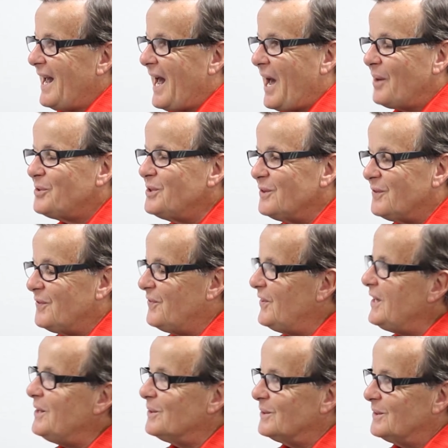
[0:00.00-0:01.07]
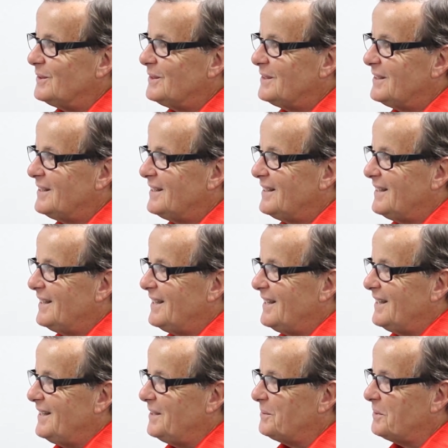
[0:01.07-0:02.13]
How's it feel?
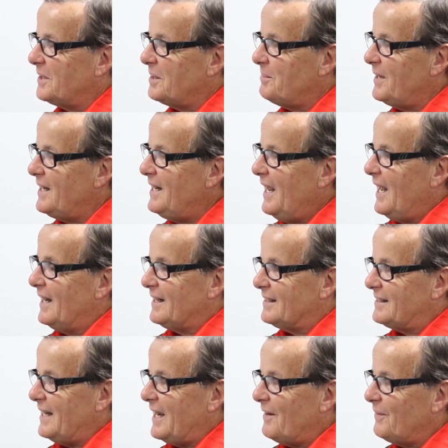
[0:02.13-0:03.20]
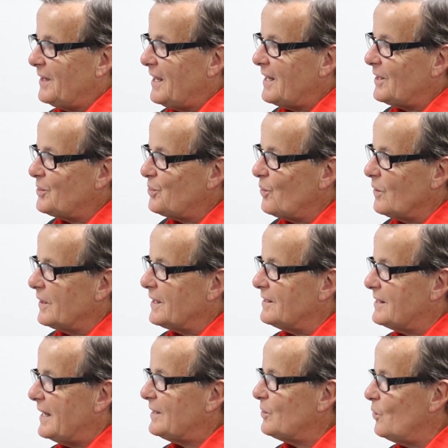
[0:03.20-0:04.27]
You know what I mean? Does it have a lot of torque? Is
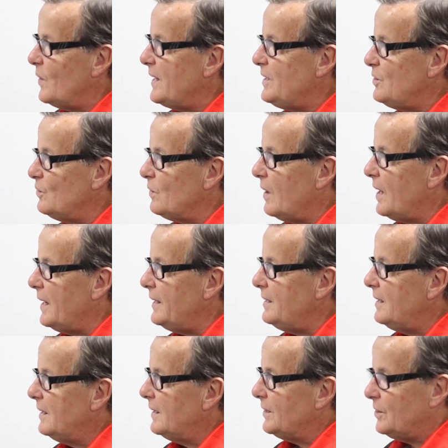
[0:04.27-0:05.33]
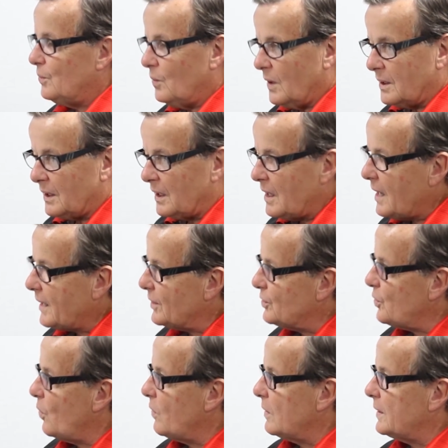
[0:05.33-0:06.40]
that the way you ride? You want a lot of
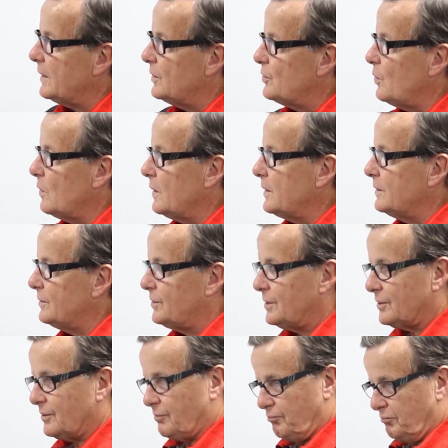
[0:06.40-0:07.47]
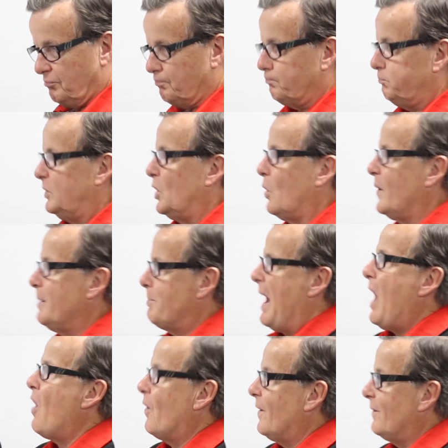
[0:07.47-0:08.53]
torque, and torque is just low in
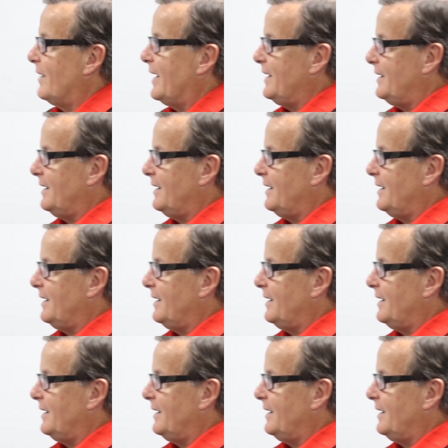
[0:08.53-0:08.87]
power, right?